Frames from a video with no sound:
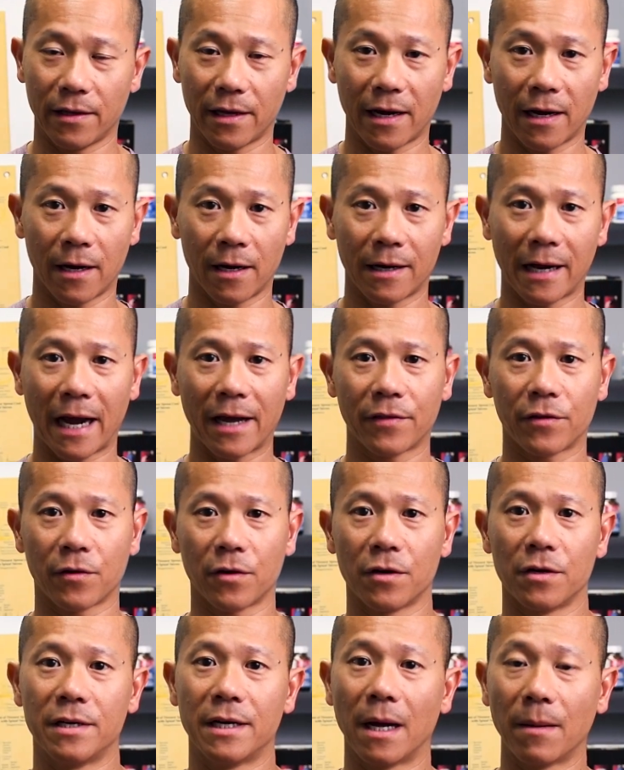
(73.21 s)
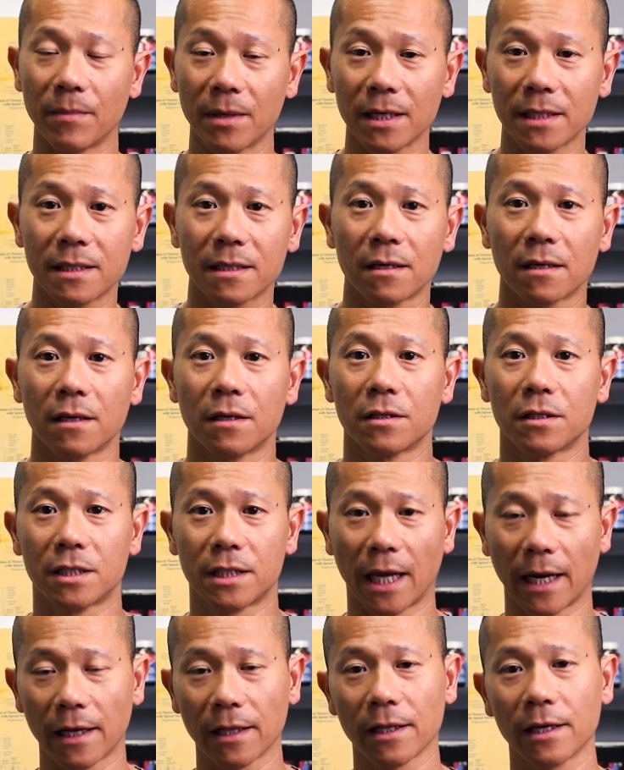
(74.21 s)
either numbness,
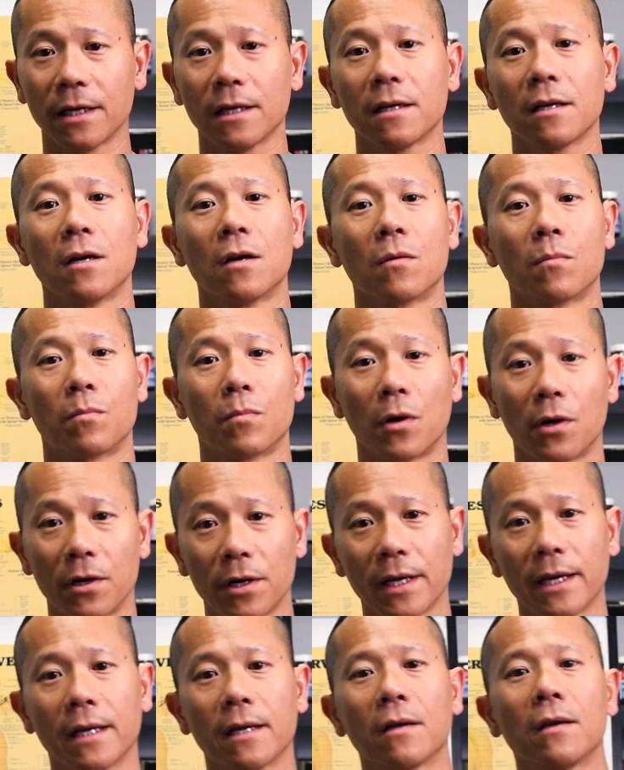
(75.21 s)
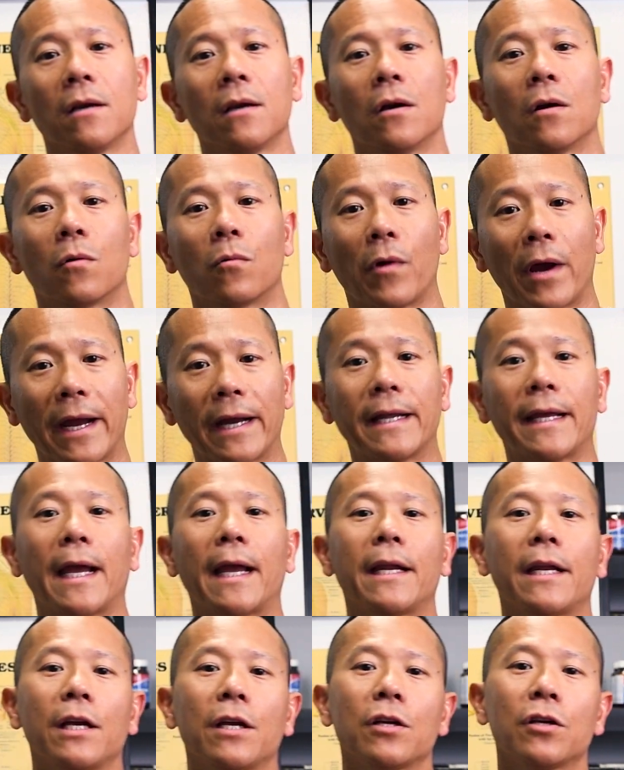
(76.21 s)
tingling, burning,
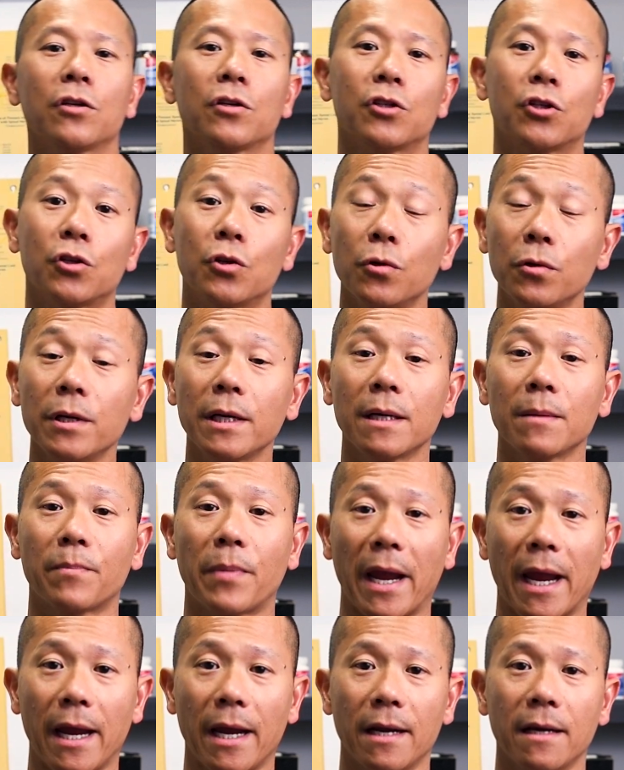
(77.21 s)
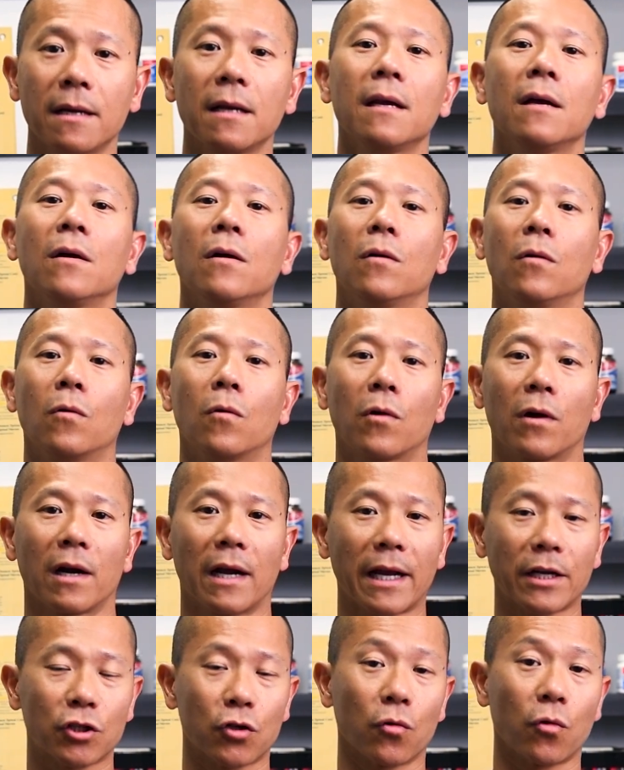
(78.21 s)
radiating, shooting pain, or
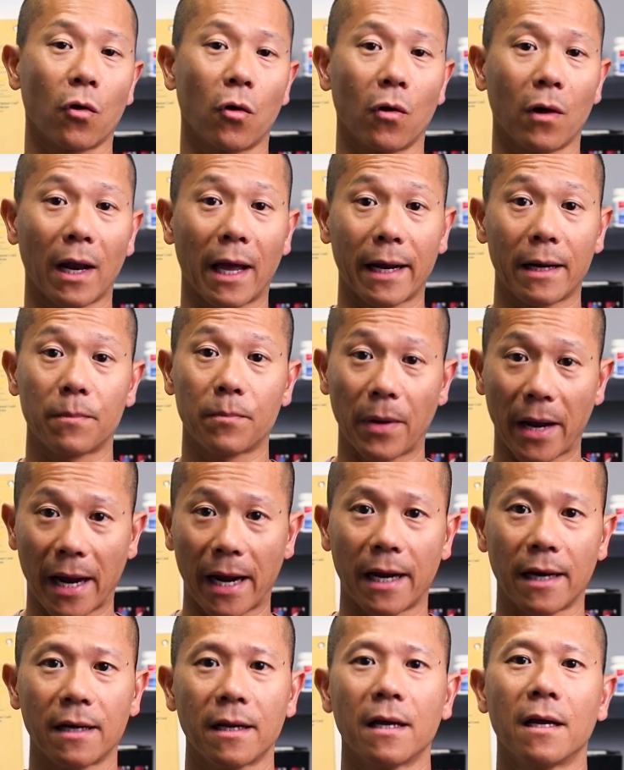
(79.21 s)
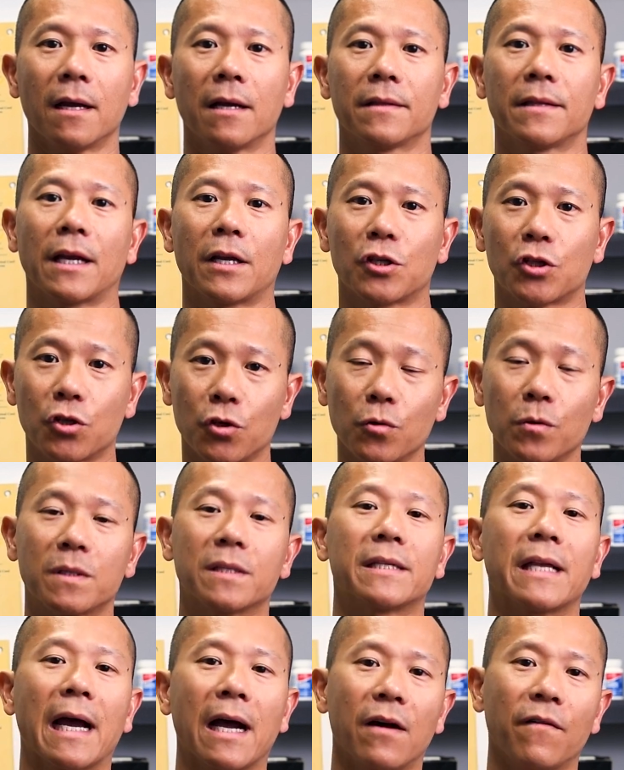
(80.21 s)
electrical-like pain that shoots
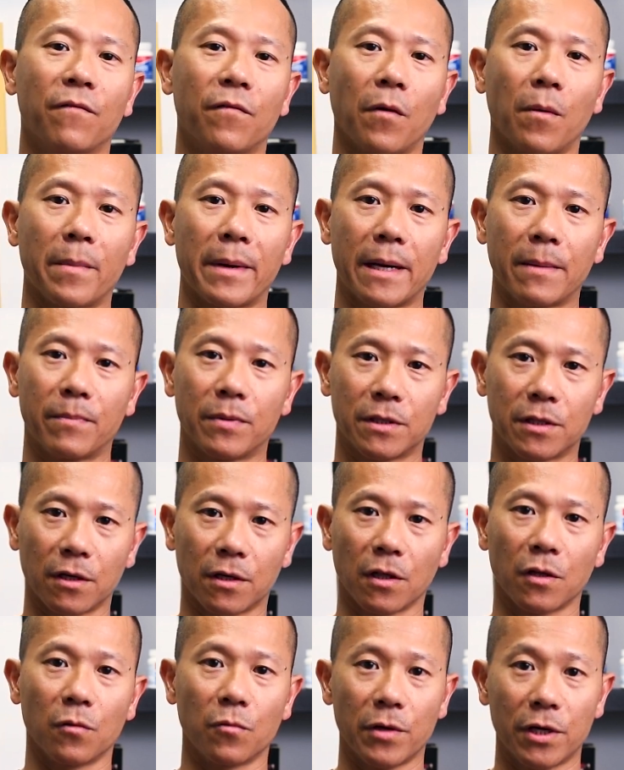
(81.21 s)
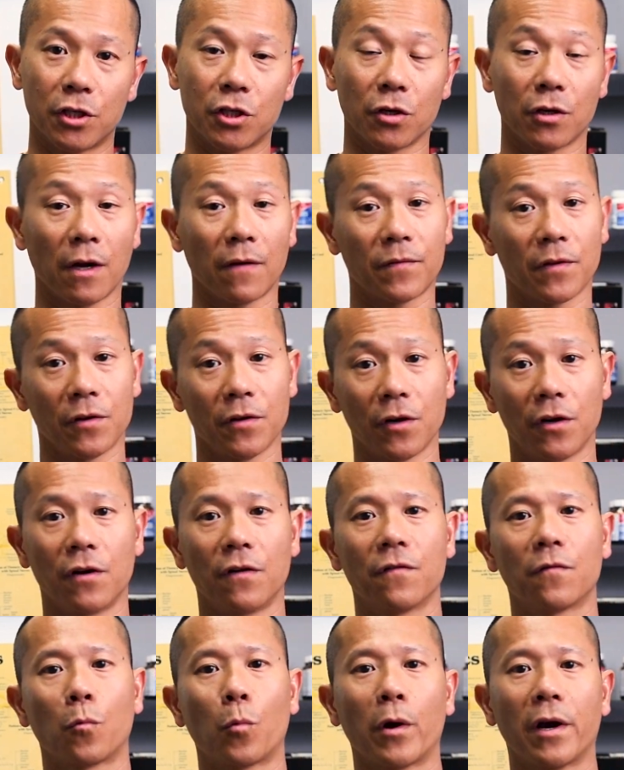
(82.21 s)
down from a particular region of the
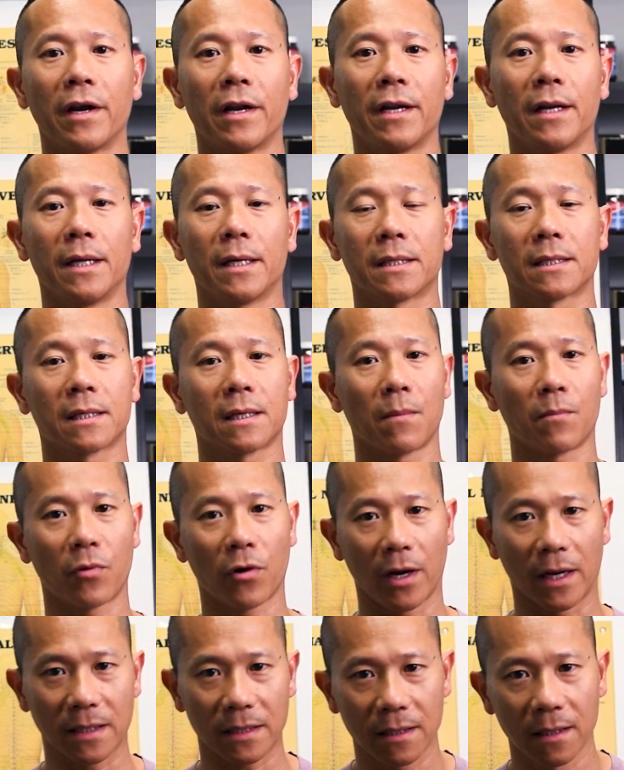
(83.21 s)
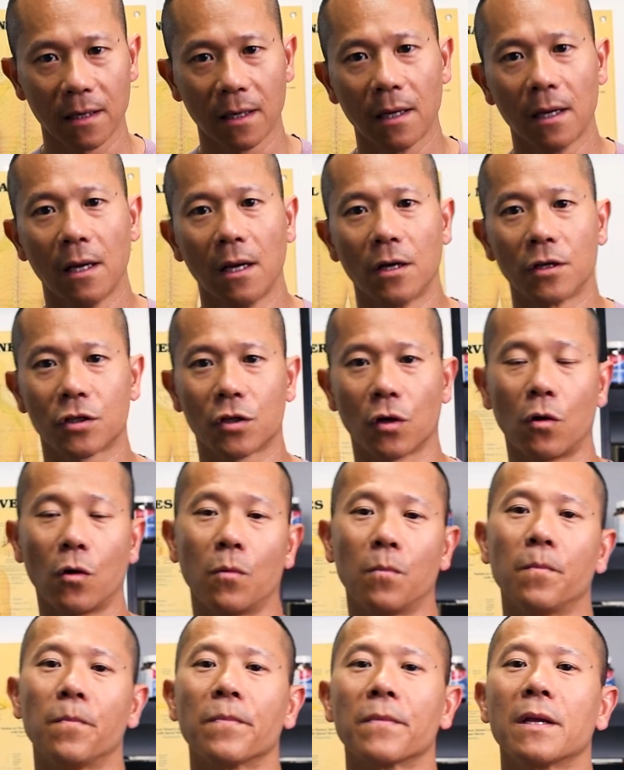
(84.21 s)
nerve where it is compressed.
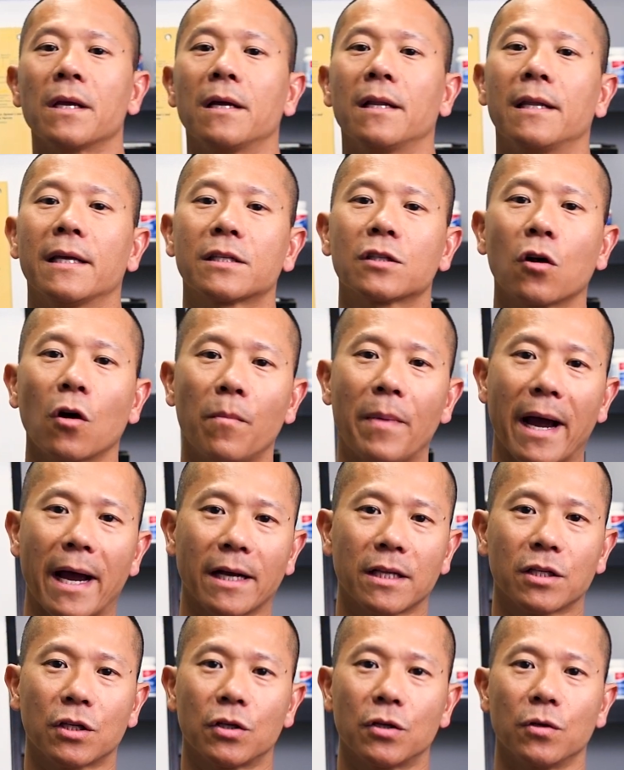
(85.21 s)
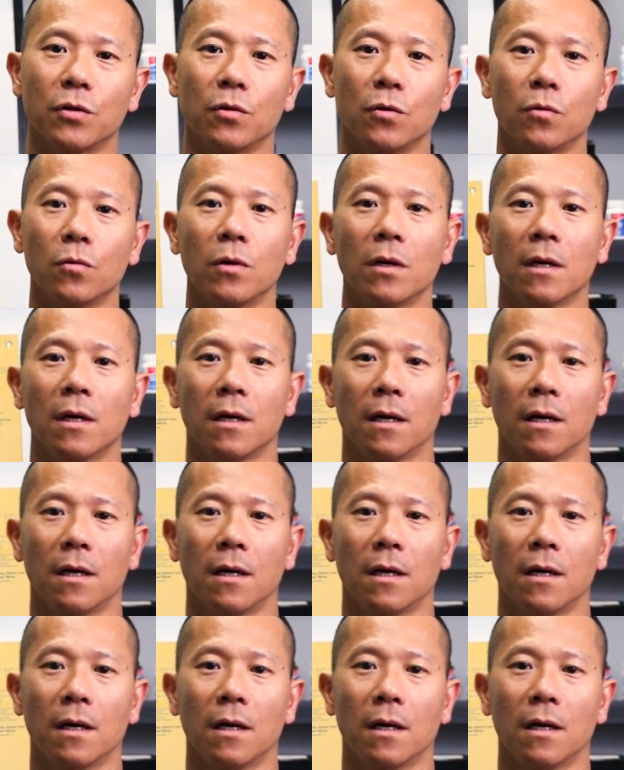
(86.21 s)
So let's go back to